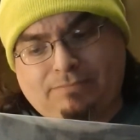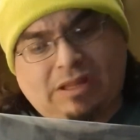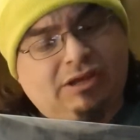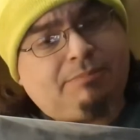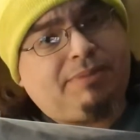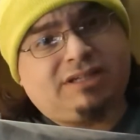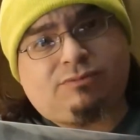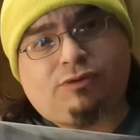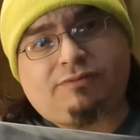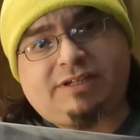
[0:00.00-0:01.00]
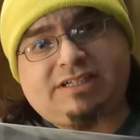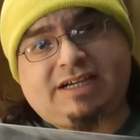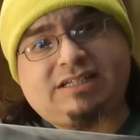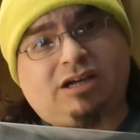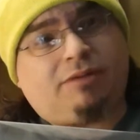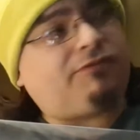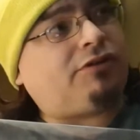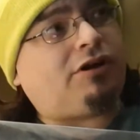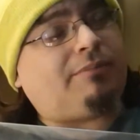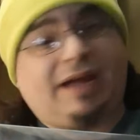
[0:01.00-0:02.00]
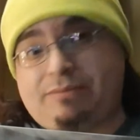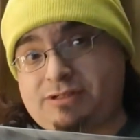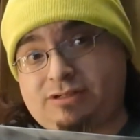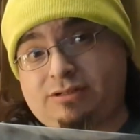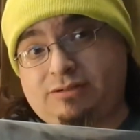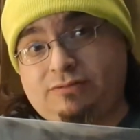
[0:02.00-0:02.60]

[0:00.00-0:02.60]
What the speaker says: can pick one of these guys up from Amazon,